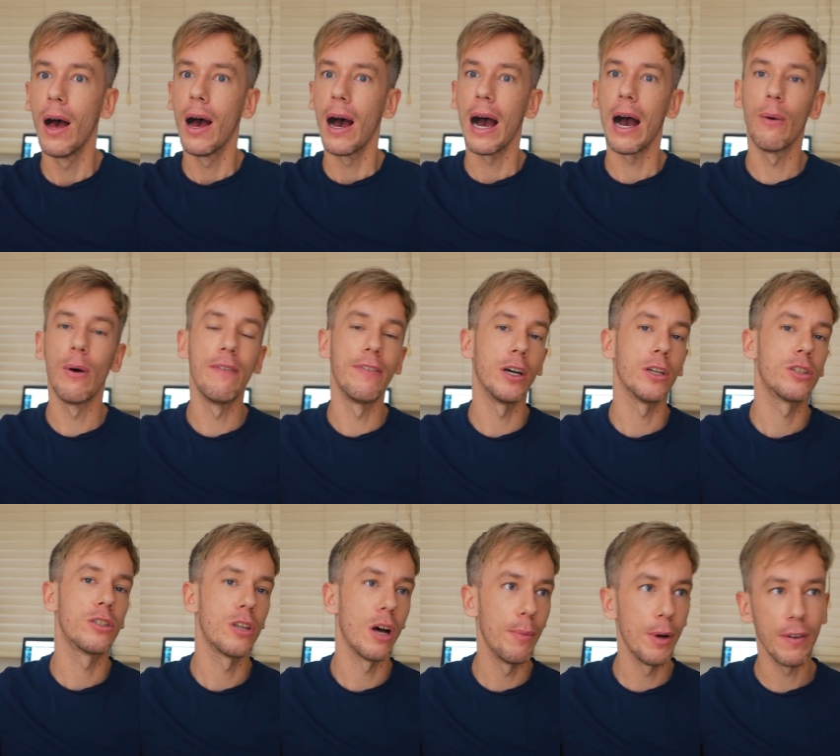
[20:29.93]
However,
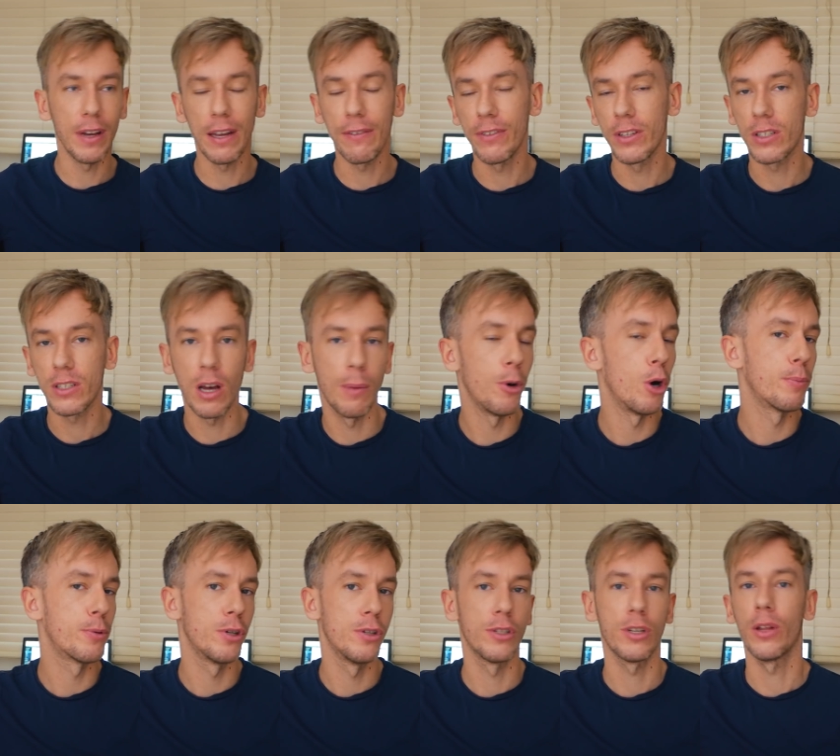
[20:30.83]
some
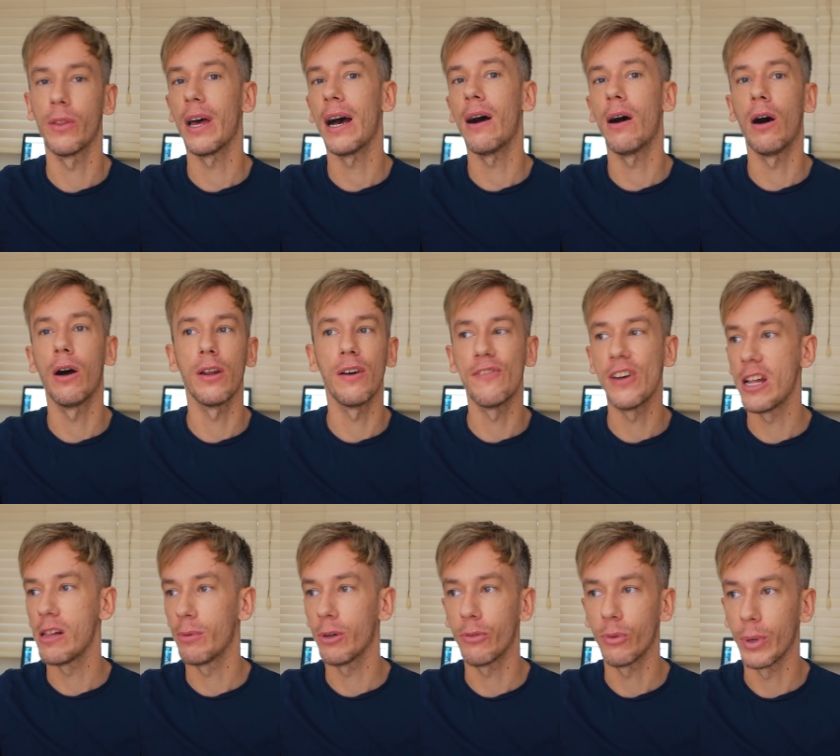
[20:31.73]
options on that aren't
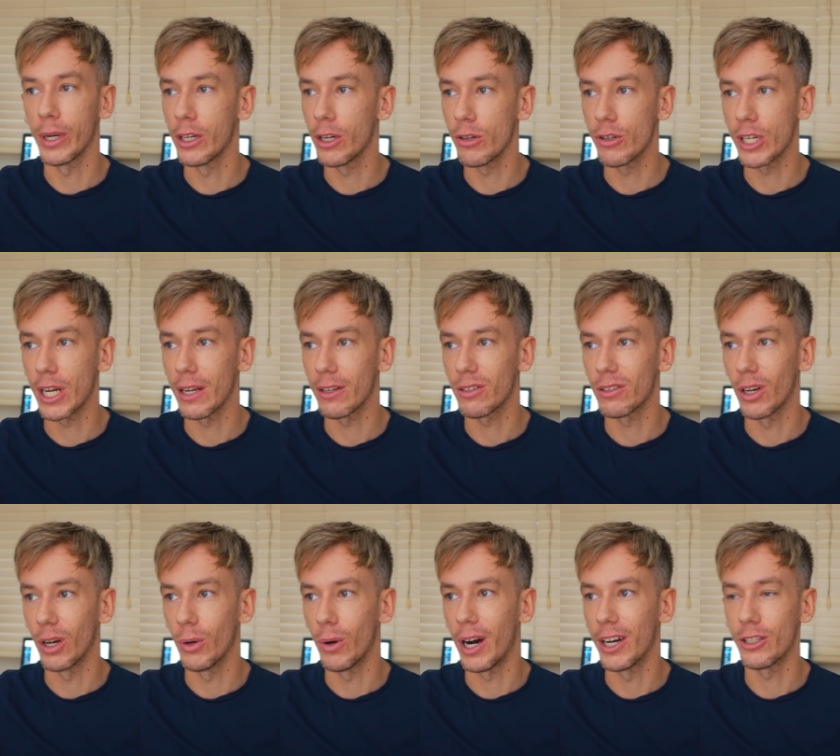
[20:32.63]
available for Windows yet,
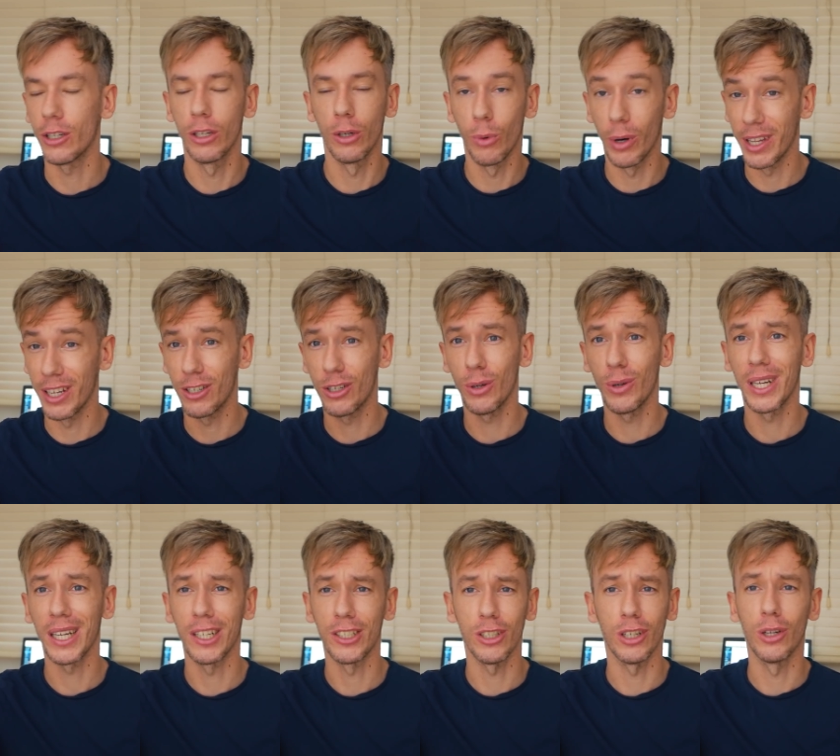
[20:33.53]
so I don't know what they're
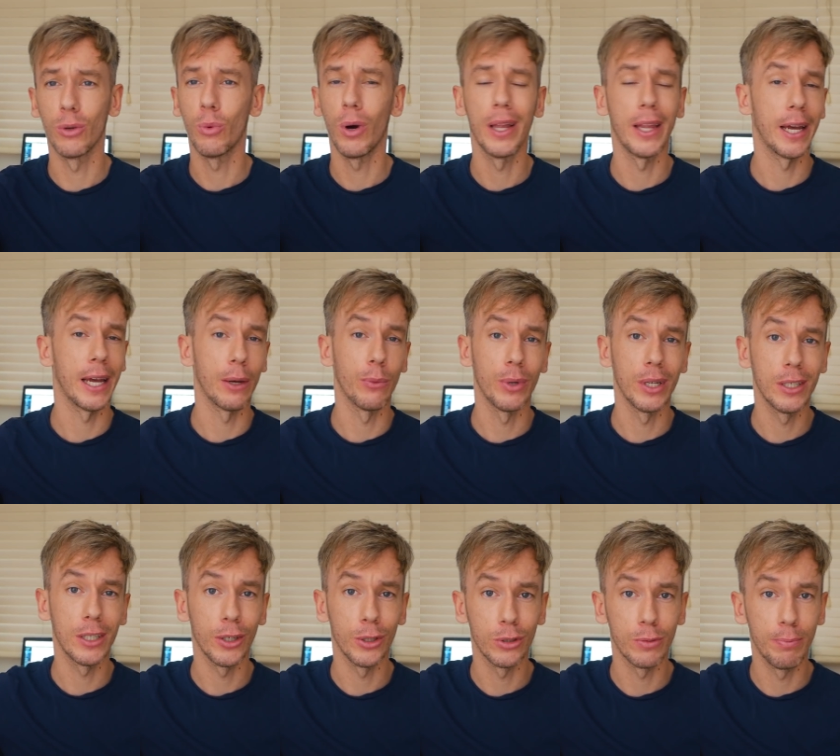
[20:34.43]
doing. I don't know why they hate
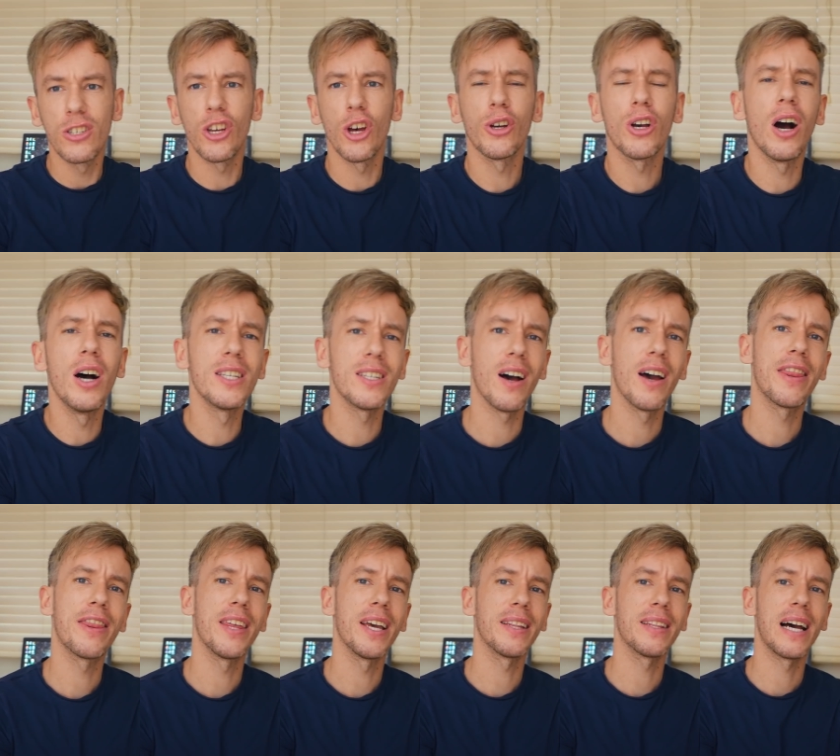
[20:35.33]
Windows. So guys, I
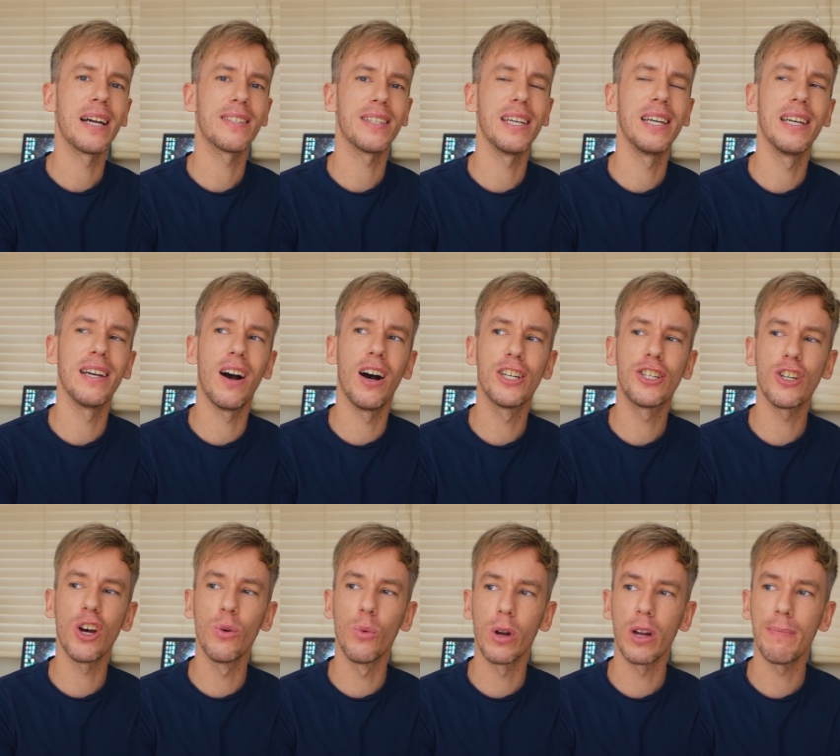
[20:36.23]
think that's it. I
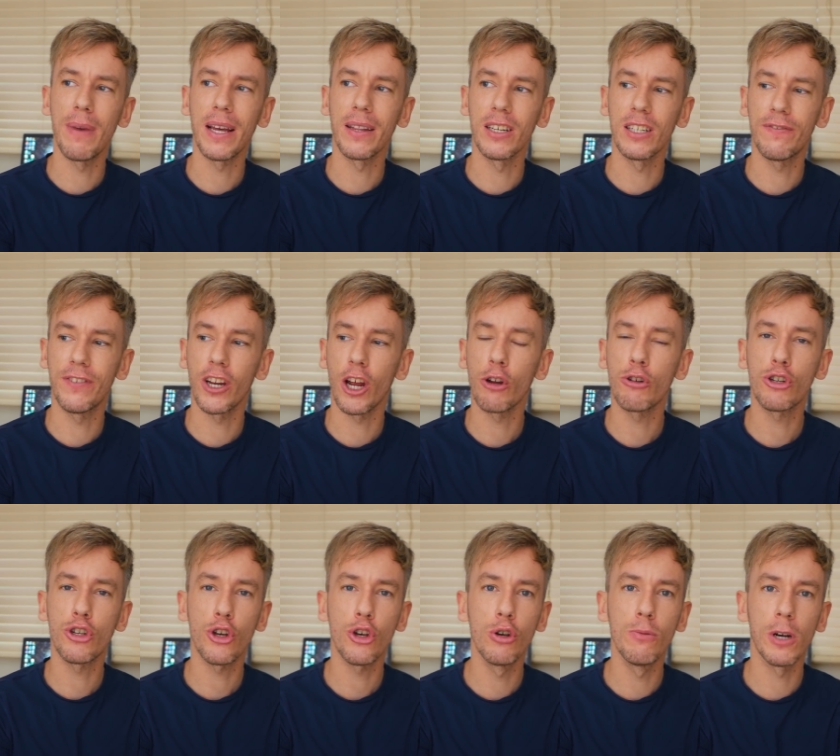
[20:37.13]
don't want to make this video
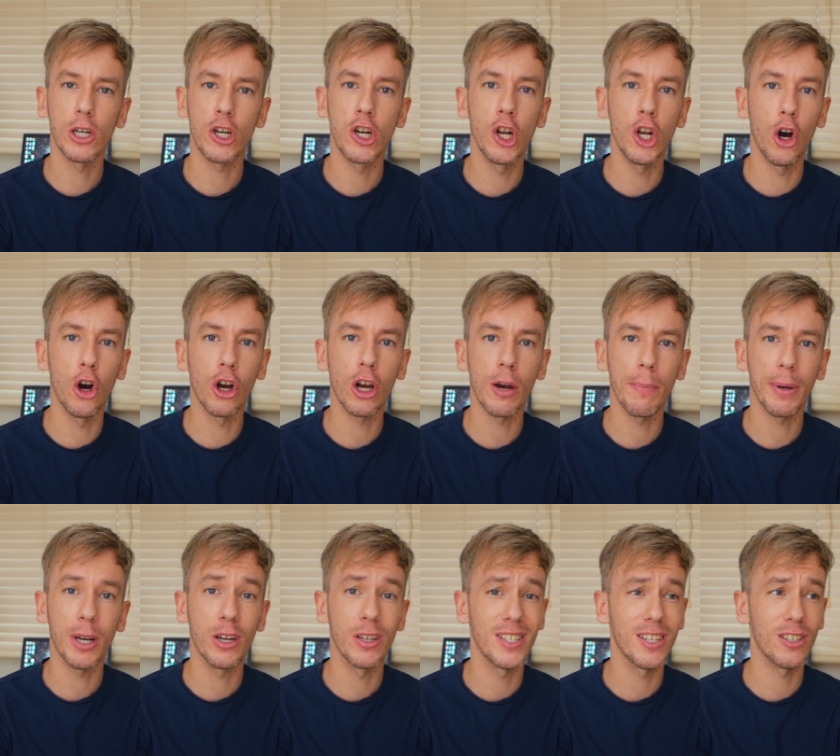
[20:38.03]
too much longer
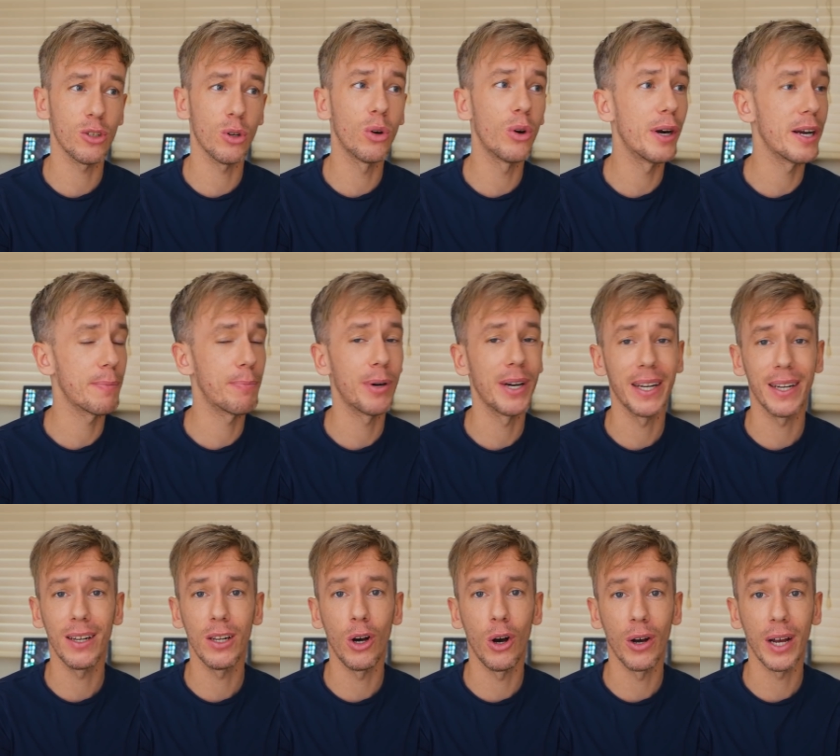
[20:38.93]
because it's already pretty
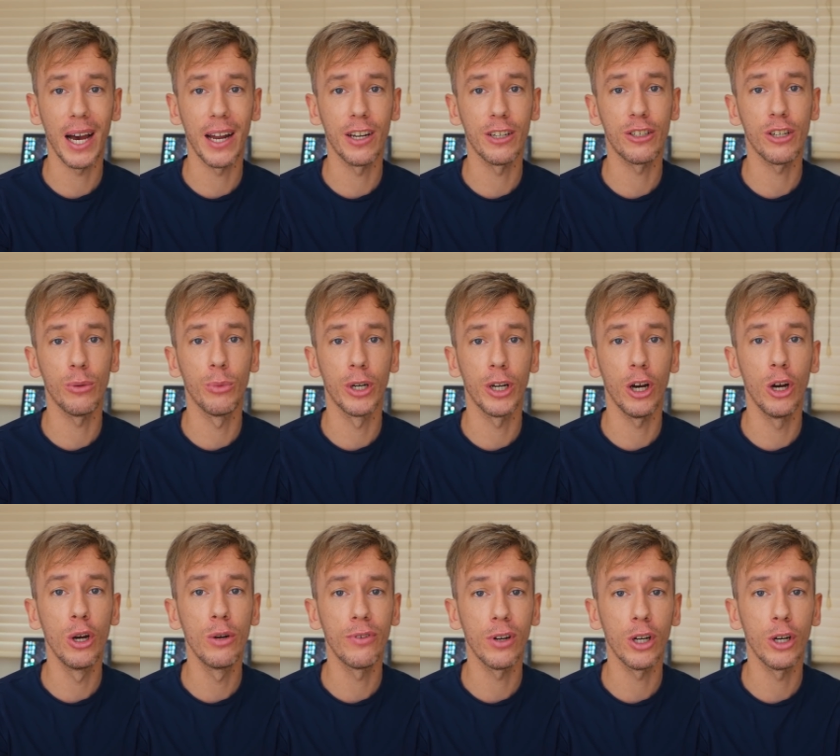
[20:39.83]
long and I don't want
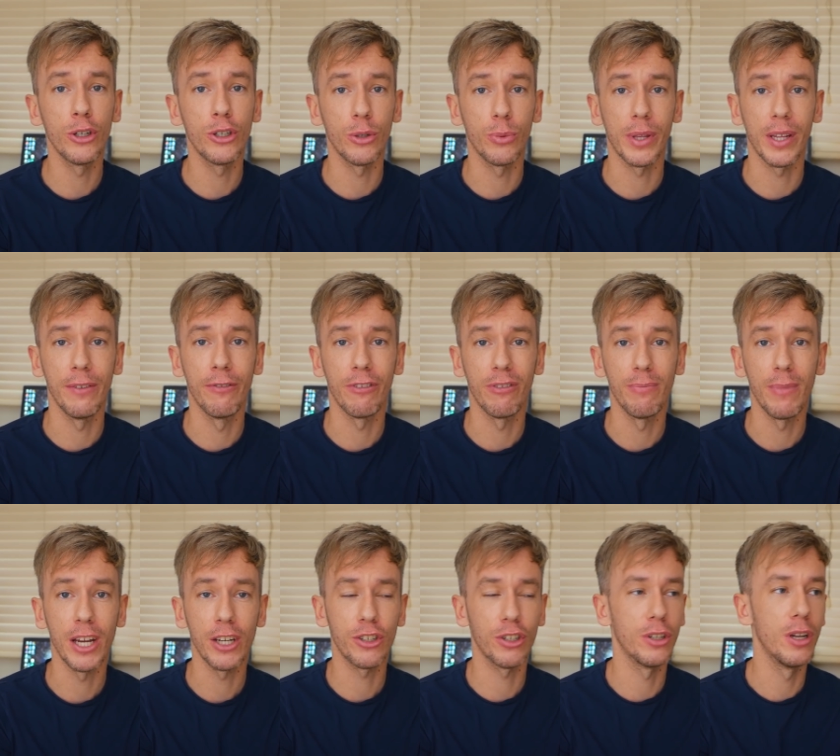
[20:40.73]
to overload you with
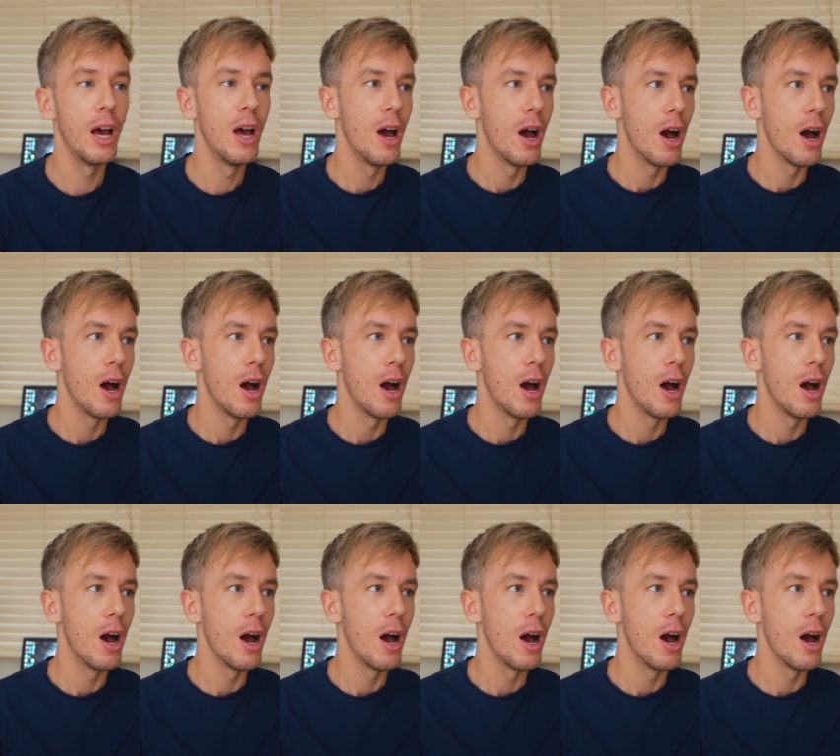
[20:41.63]
information.